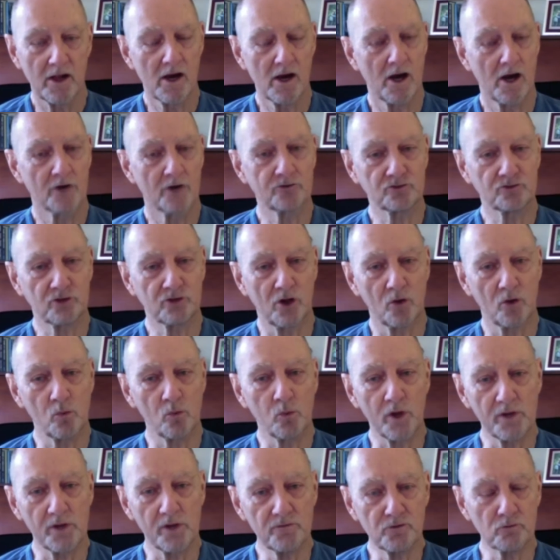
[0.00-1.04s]
And so
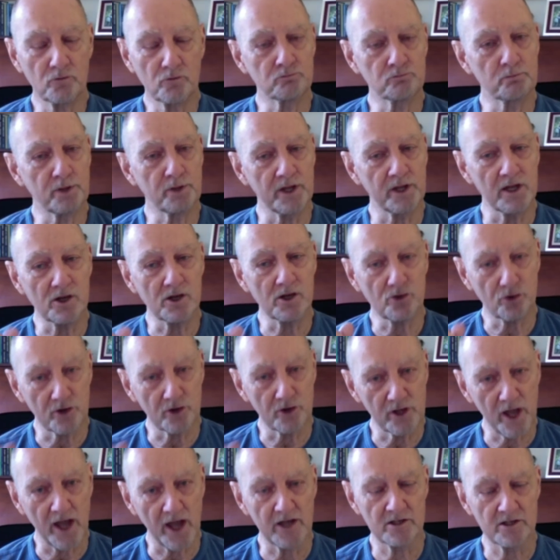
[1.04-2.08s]
we've been
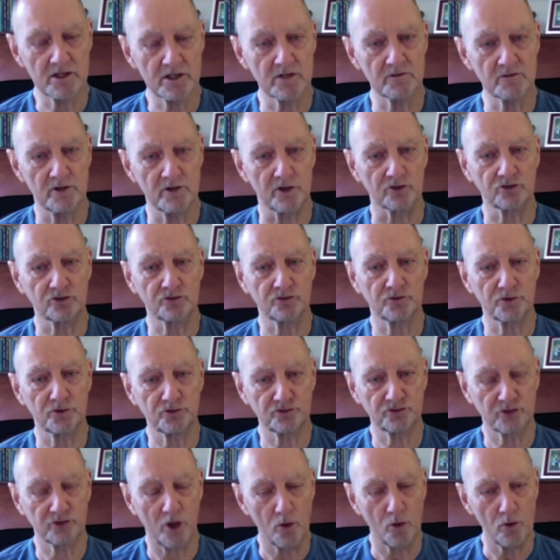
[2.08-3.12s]
creating this for
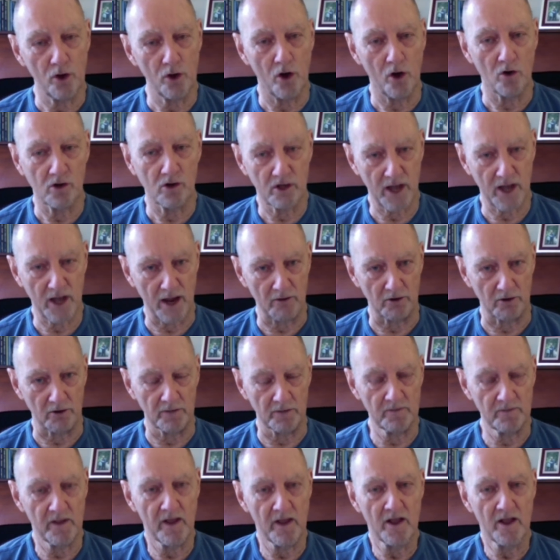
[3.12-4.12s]
so long, Carolyn.